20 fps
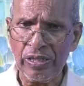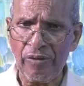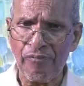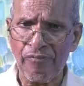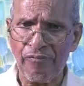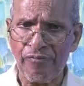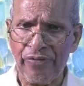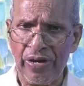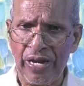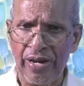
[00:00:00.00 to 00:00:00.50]
the
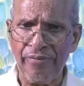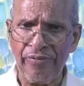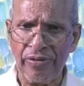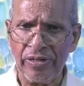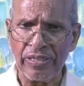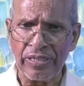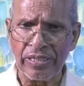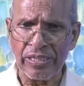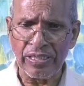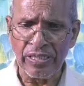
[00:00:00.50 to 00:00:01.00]

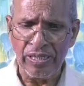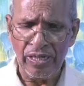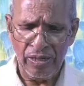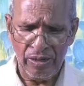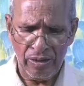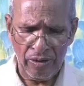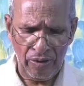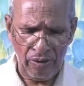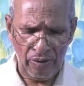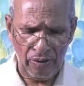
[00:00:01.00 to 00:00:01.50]
favors
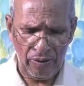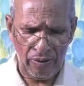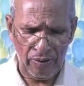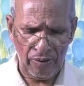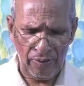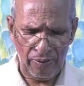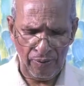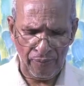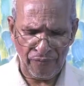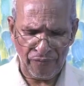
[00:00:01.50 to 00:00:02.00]

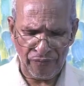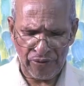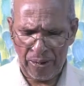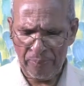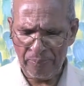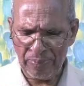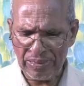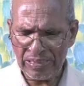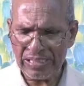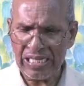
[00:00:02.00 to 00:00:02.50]

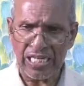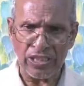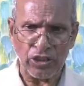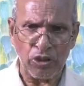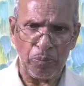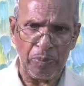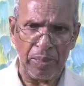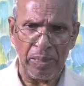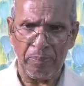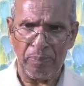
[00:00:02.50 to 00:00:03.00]
from
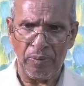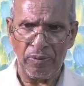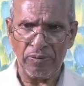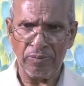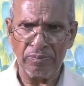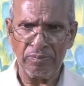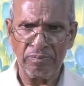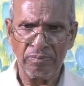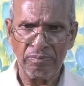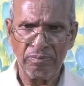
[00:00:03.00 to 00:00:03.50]
such people.